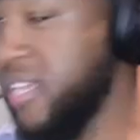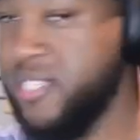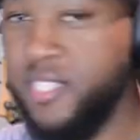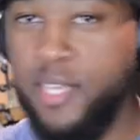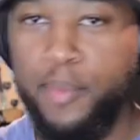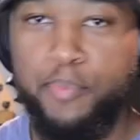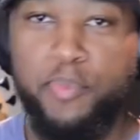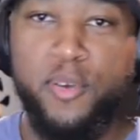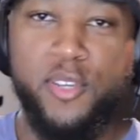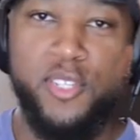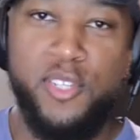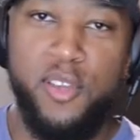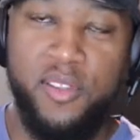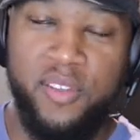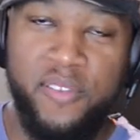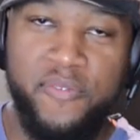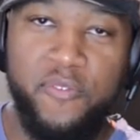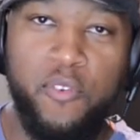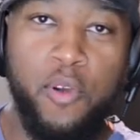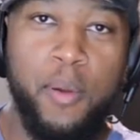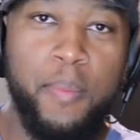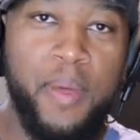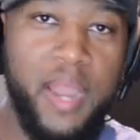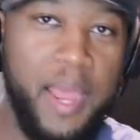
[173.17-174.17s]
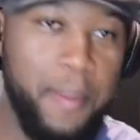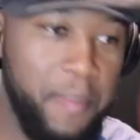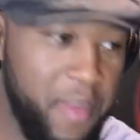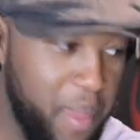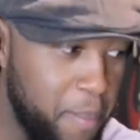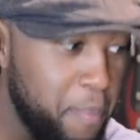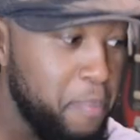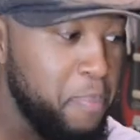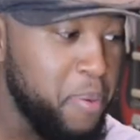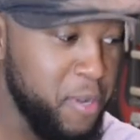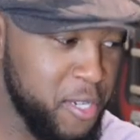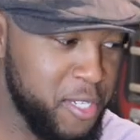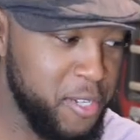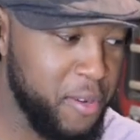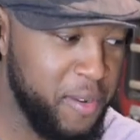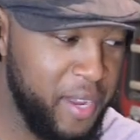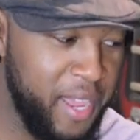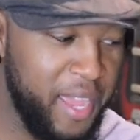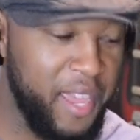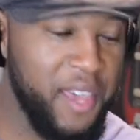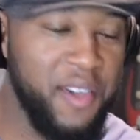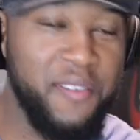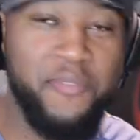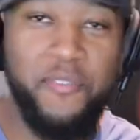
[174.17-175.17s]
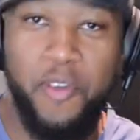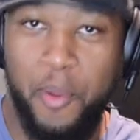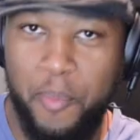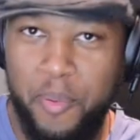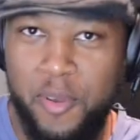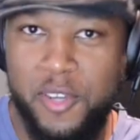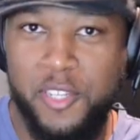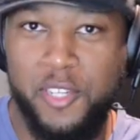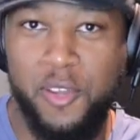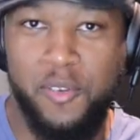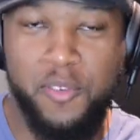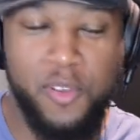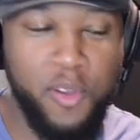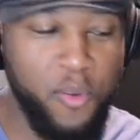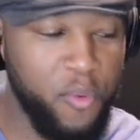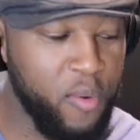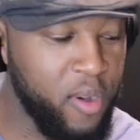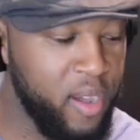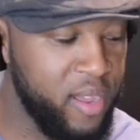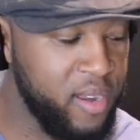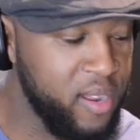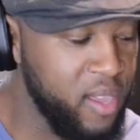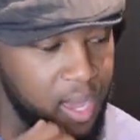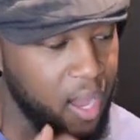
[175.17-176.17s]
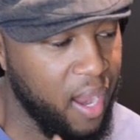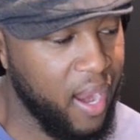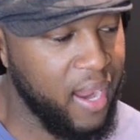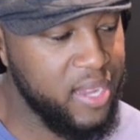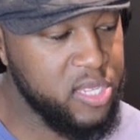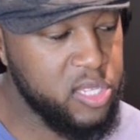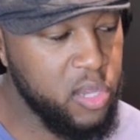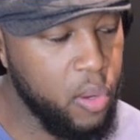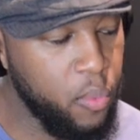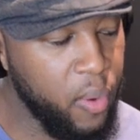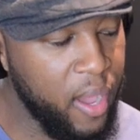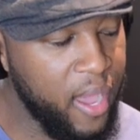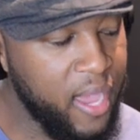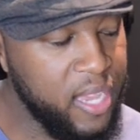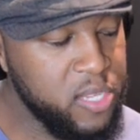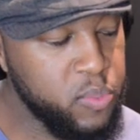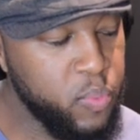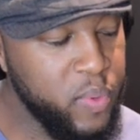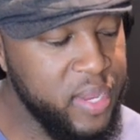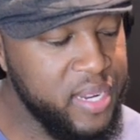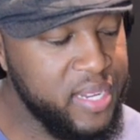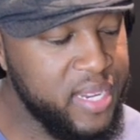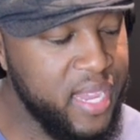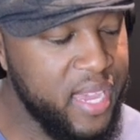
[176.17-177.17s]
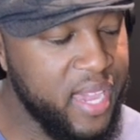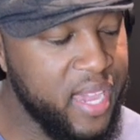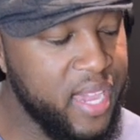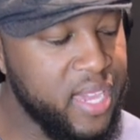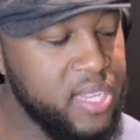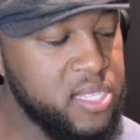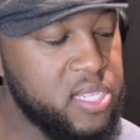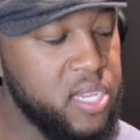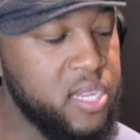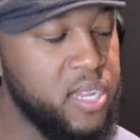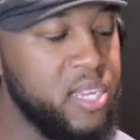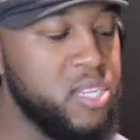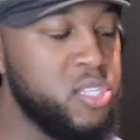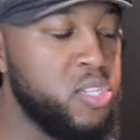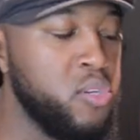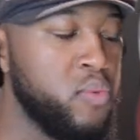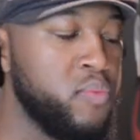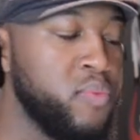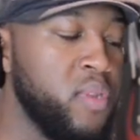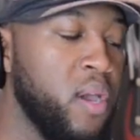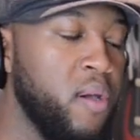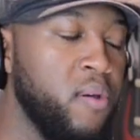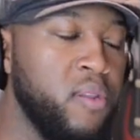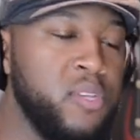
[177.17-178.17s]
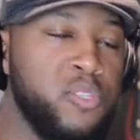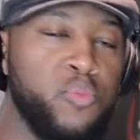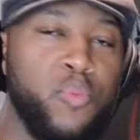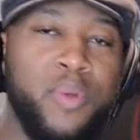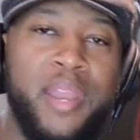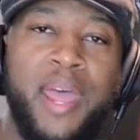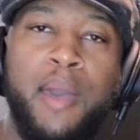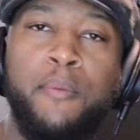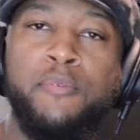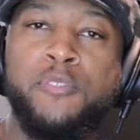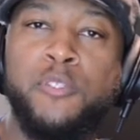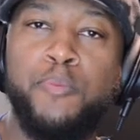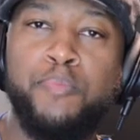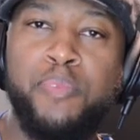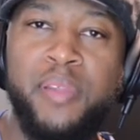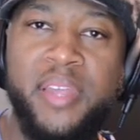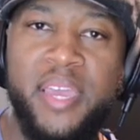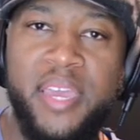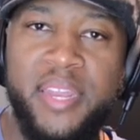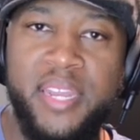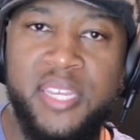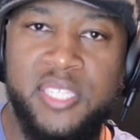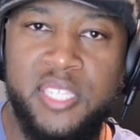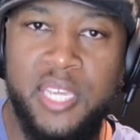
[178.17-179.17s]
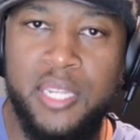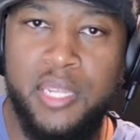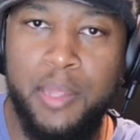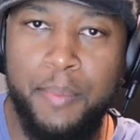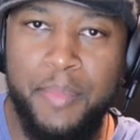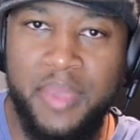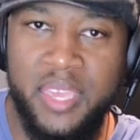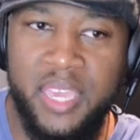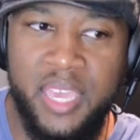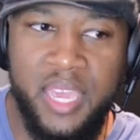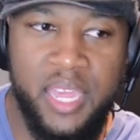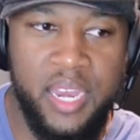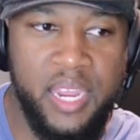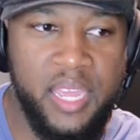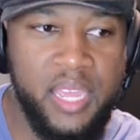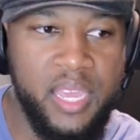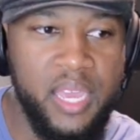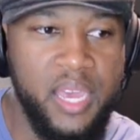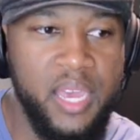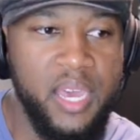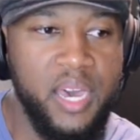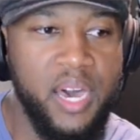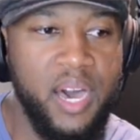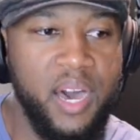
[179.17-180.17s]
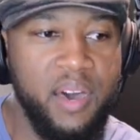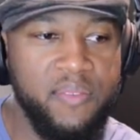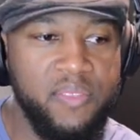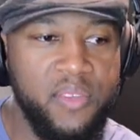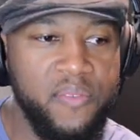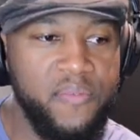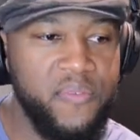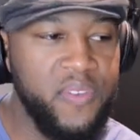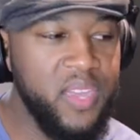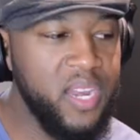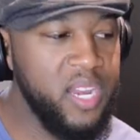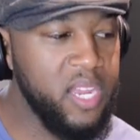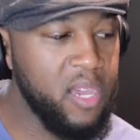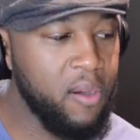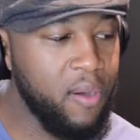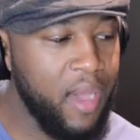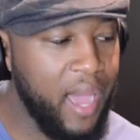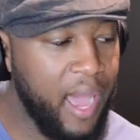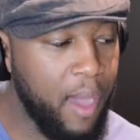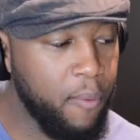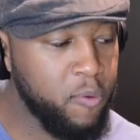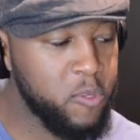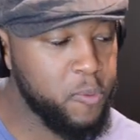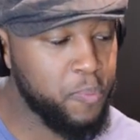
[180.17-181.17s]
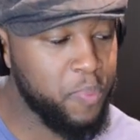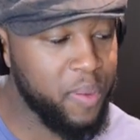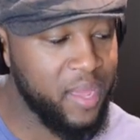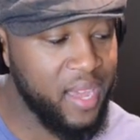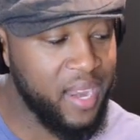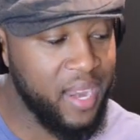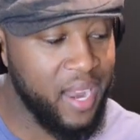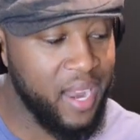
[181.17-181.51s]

said push on the 4, but I meant push on the F or push on the 1. All right, so as we dig into this, you'll notice when I was playing this at the beginning of the video, I was playing